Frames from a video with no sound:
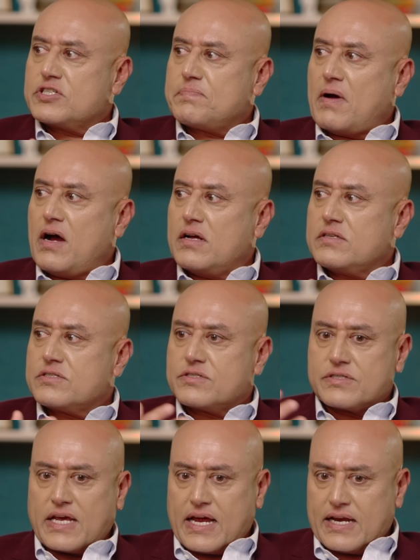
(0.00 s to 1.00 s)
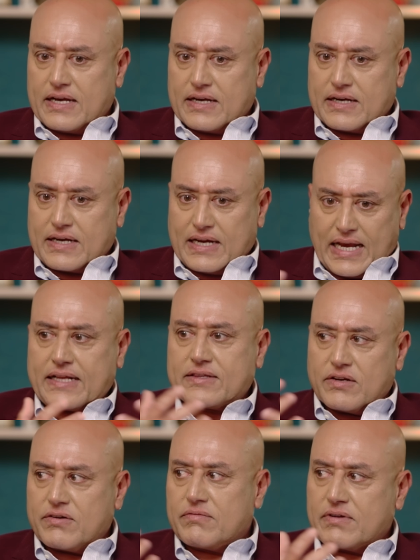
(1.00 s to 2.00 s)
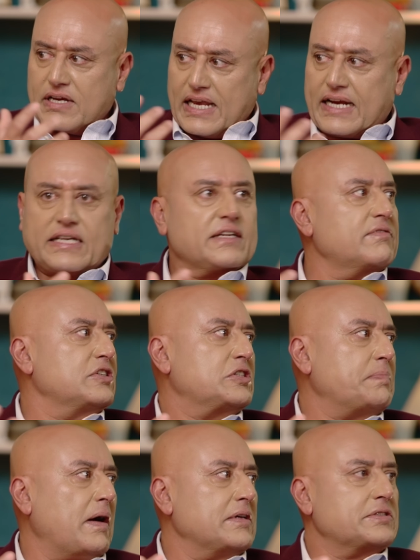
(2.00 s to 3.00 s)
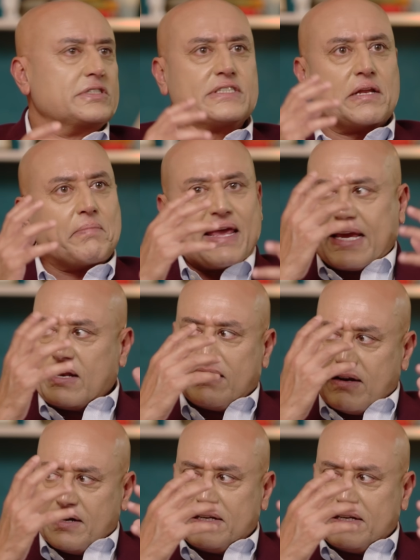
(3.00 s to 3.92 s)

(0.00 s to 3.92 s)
response and collect the collective responses and make an,